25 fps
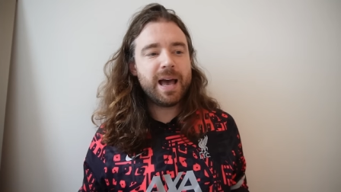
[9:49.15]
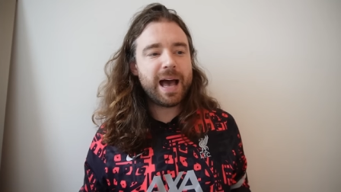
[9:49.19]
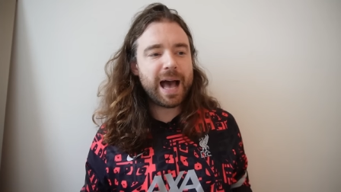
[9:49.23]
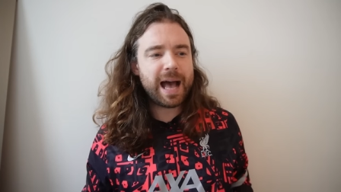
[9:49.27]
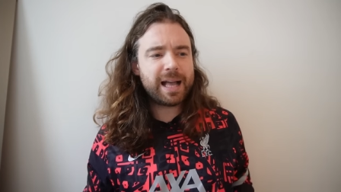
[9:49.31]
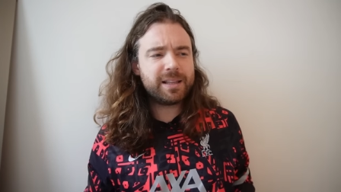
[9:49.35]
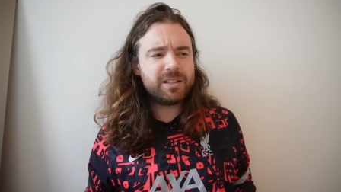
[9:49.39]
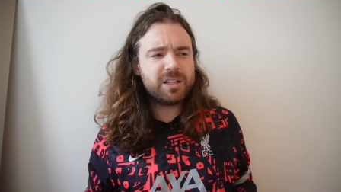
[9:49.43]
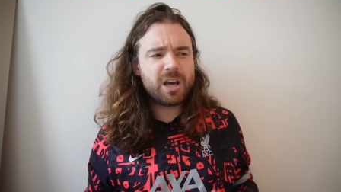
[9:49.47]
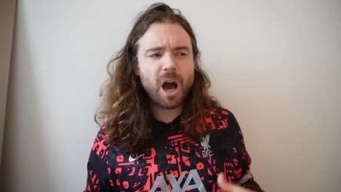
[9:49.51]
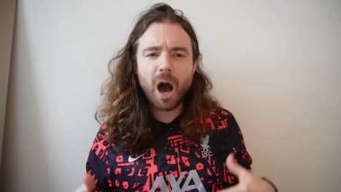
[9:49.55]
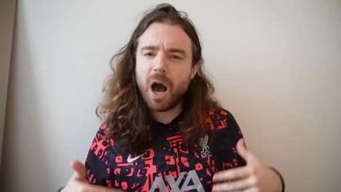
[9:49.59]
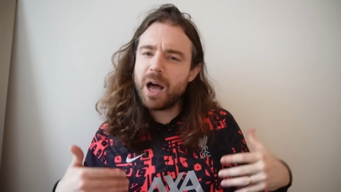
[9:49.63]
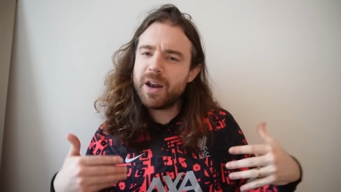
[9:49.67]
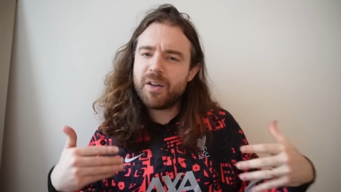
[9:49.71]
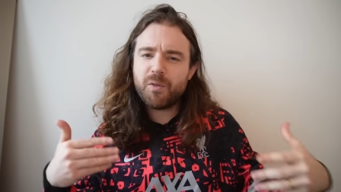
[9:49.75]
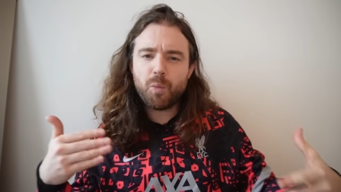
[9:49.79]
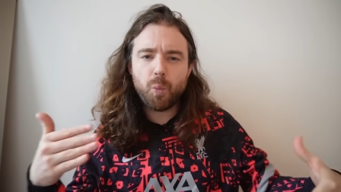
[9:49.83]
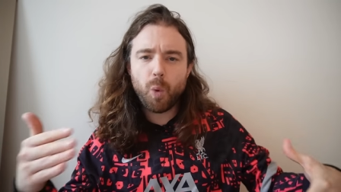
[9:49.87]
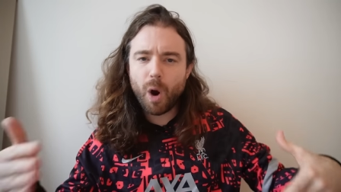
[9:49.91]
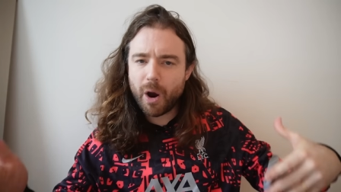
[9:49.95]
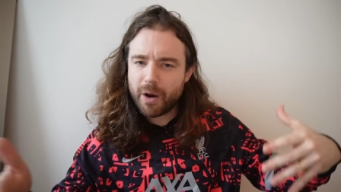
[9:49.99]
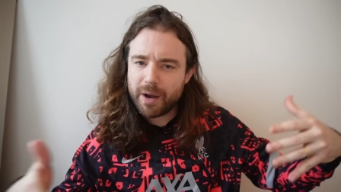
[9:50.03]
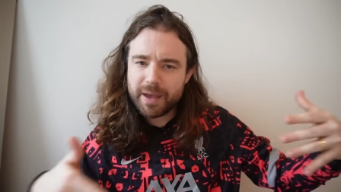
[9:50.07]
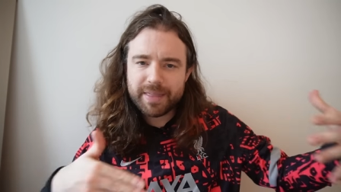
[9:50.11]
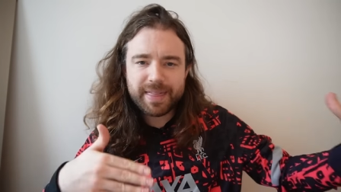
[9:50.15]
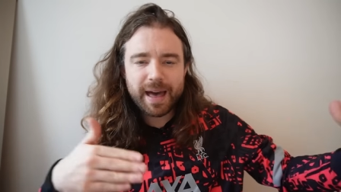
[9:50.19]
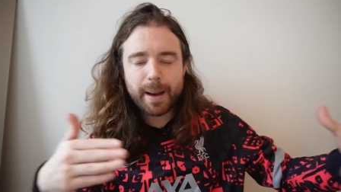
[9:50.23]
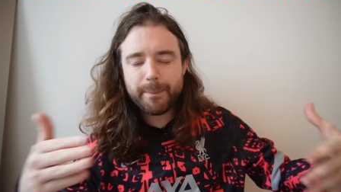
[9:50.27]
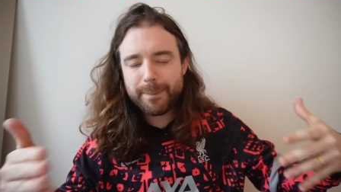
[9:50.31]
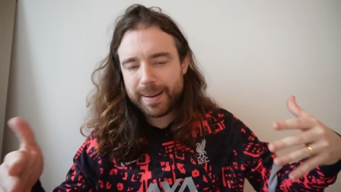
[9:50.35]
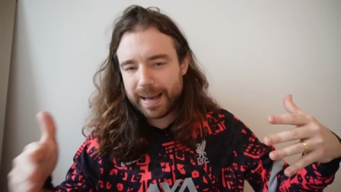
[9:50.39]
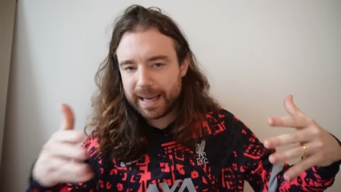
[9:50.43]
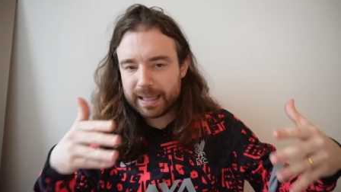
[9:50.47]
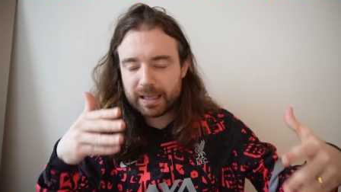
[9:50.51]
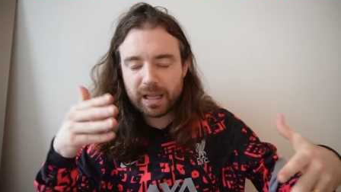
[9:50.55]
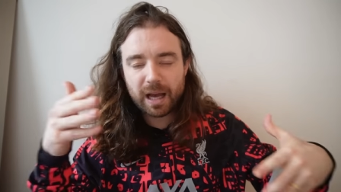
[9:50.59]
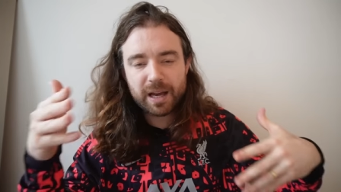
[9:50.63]
and kind of worry that
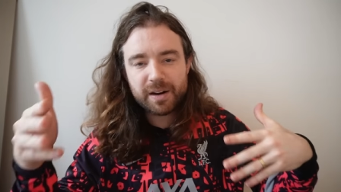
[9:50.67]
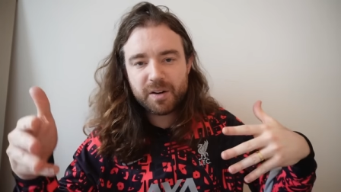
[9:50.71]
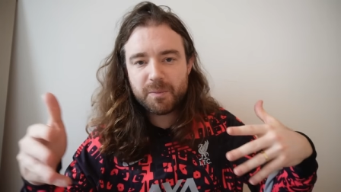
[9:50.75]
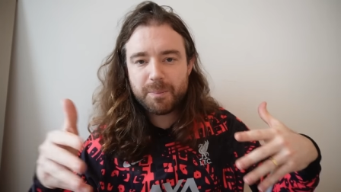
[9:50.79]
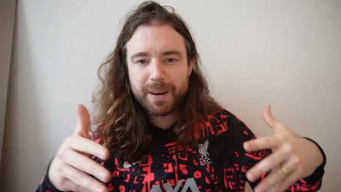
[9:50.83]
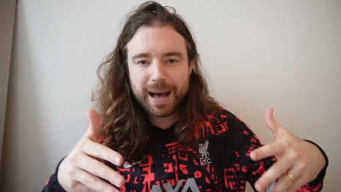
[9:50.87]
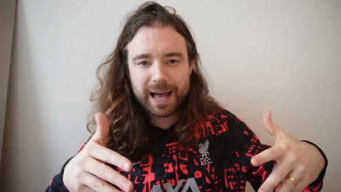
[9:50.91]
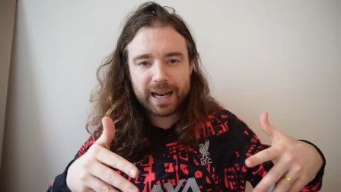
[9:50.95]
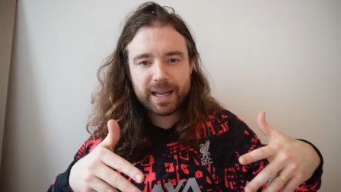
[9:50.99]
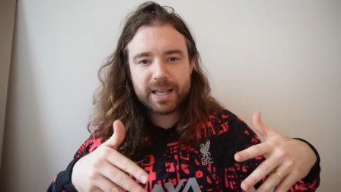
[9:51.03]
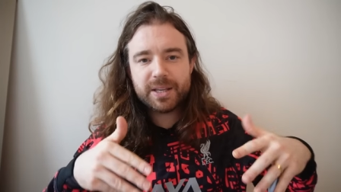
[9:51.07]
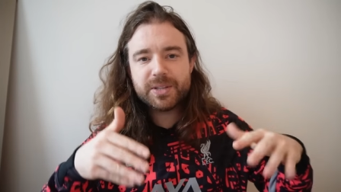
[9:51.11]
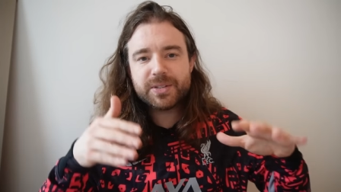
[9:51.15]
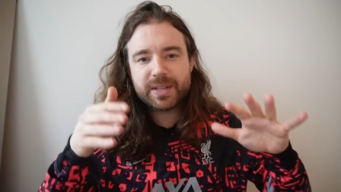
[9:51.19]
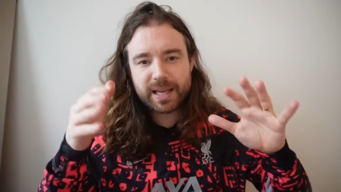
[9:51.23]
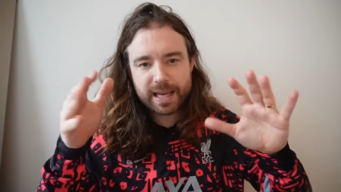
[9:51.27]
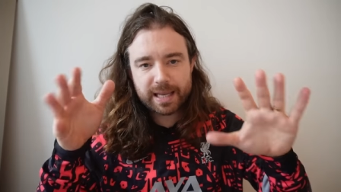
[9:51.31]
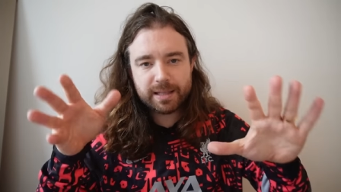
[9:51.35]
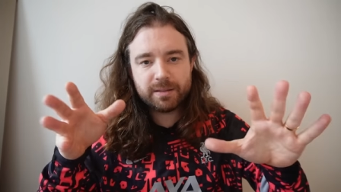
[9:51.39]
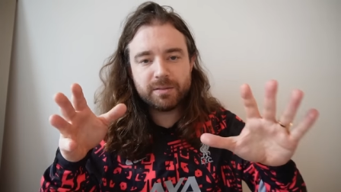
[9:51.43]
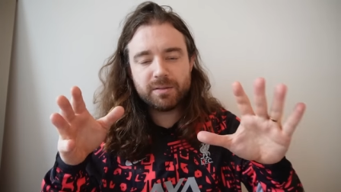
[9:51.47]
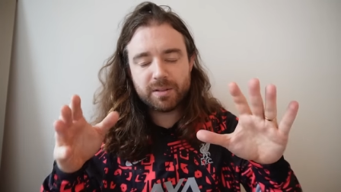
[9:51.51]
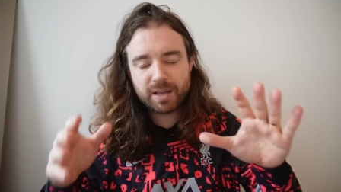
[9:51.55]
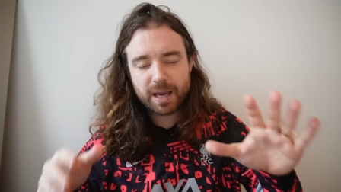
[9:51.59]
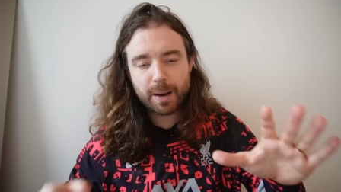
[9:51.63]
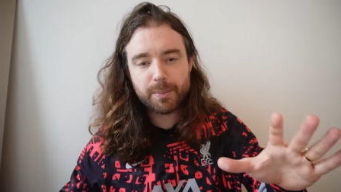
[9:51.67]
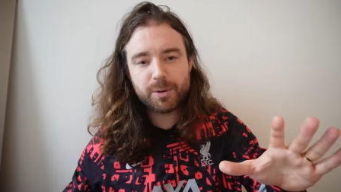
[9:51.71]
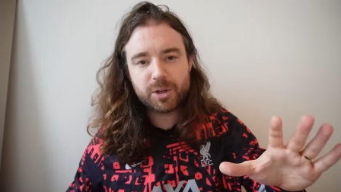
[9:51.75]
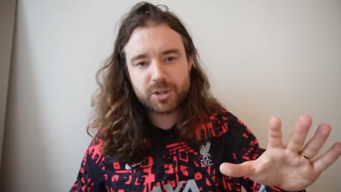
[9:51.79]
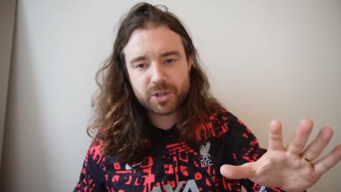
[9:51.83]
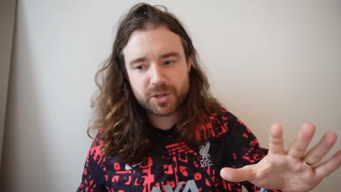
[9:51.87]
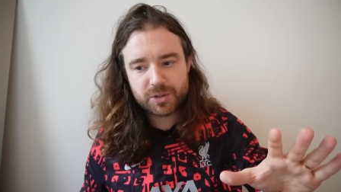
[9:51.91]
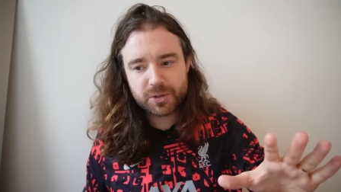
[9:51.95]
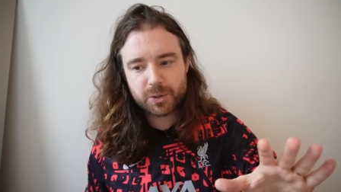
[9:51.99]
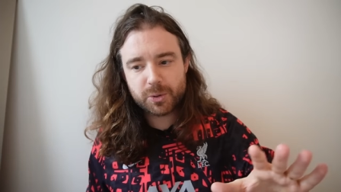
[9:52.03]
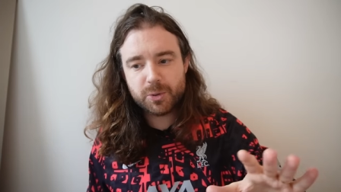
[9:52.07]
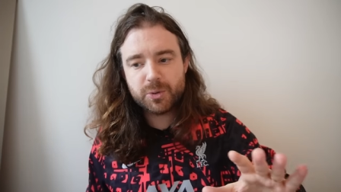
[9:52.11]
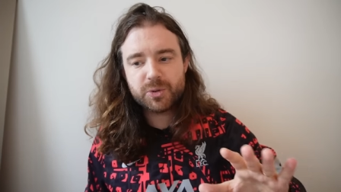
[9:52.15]
back line of Palace in Gabriel
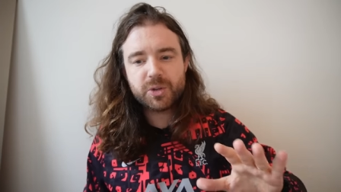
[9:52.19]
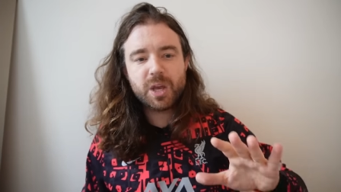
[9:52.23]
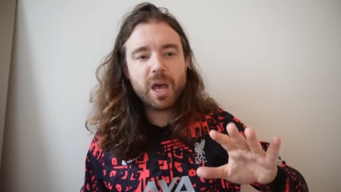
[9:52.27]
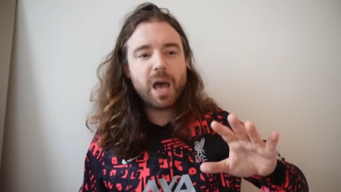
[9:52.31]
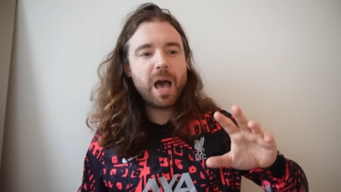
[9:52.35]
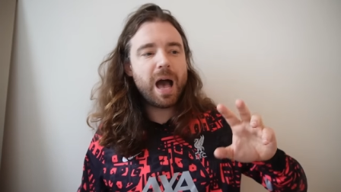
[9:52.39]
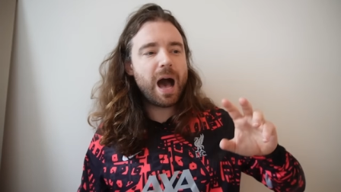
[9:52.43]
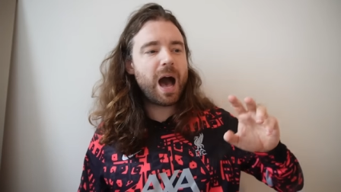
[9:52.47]
Jesus.